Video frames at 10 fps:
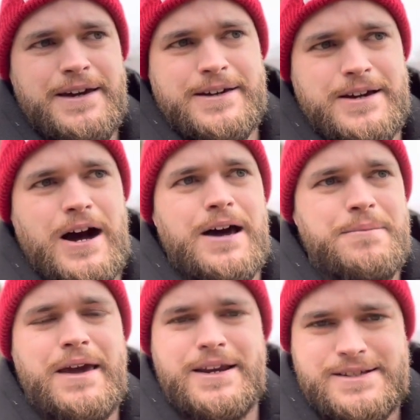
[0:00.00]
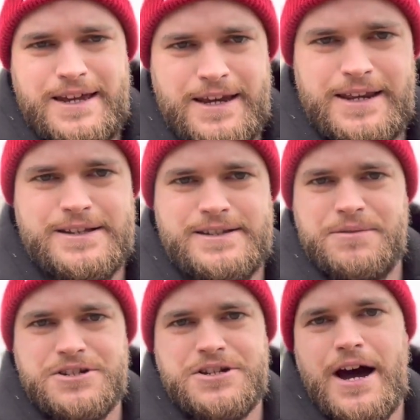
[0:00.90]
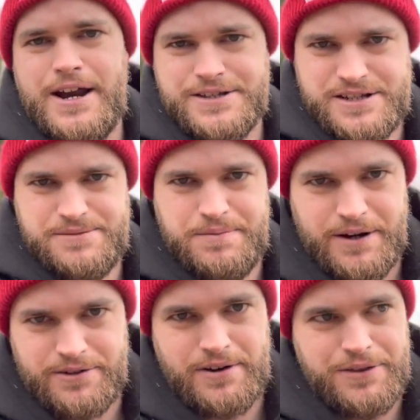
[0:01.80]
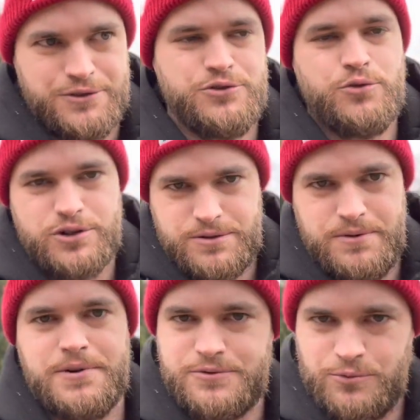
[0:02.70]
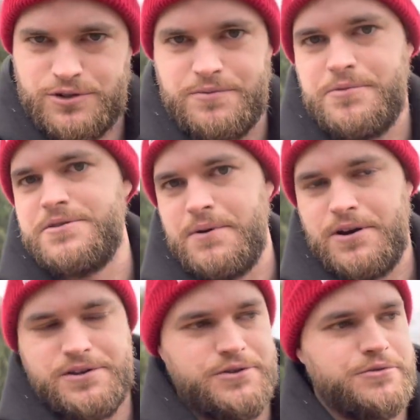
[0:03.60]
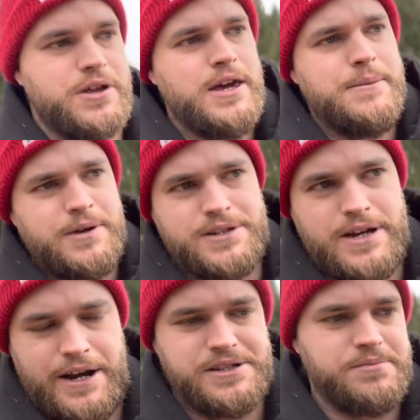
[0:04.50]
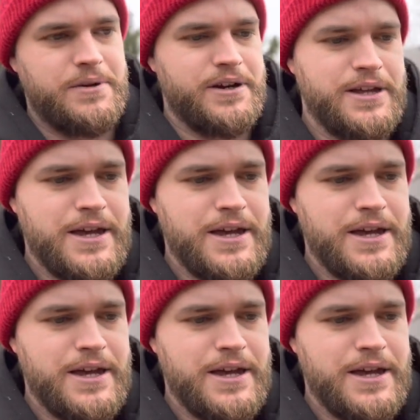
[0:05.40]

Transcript: God made us in his image. God is a spirit, right? Those who worship him must worship him in spirit and truth, because God is a spirit.